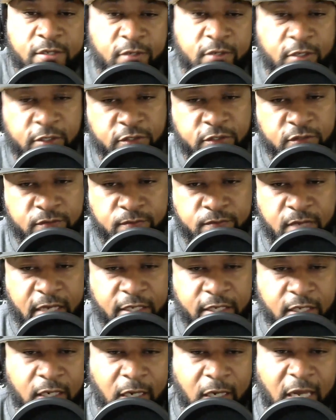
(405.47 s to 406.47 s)
Because I
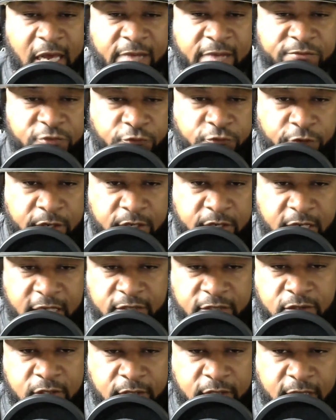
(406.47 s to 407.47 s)
did a live stream
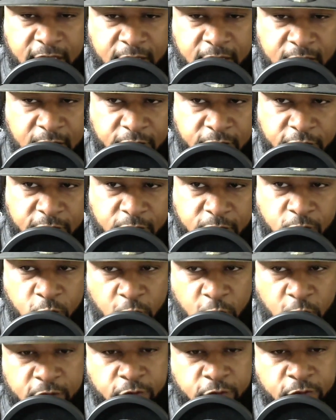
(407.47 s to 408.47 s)
yesterday covering
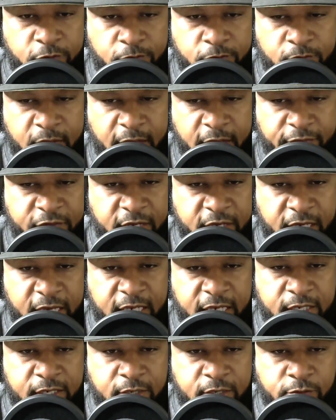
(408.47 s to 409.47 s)
whether I think
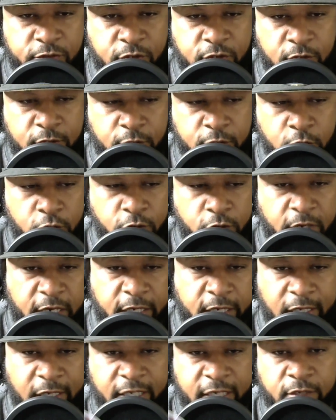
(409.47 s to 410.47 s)
AD was going to go,
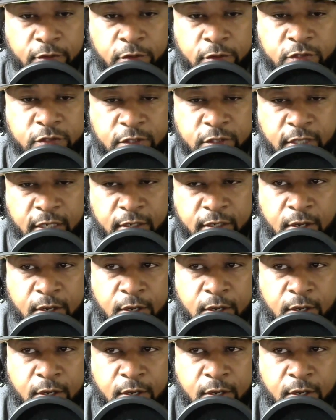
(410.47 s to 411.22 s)
and later on today,